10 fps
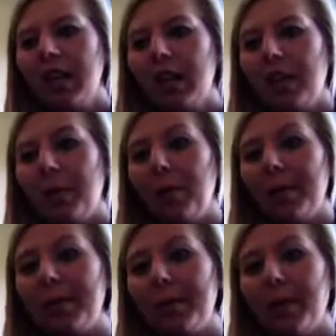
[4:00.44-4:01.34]
What
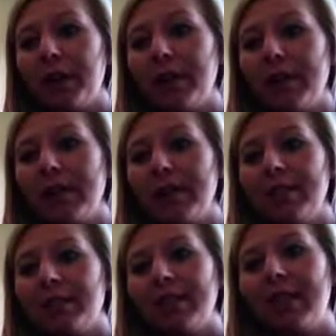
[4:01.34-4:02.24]
experiences
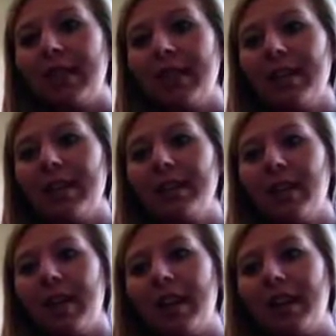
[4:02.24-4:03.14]
or skills
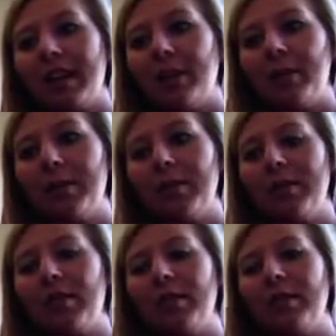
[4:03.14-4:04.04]
can I take with me
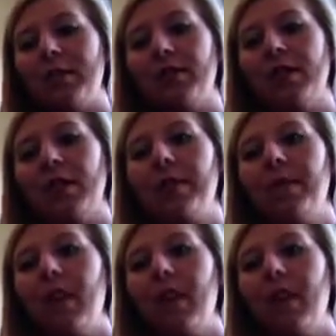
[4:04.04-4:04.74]
into the future?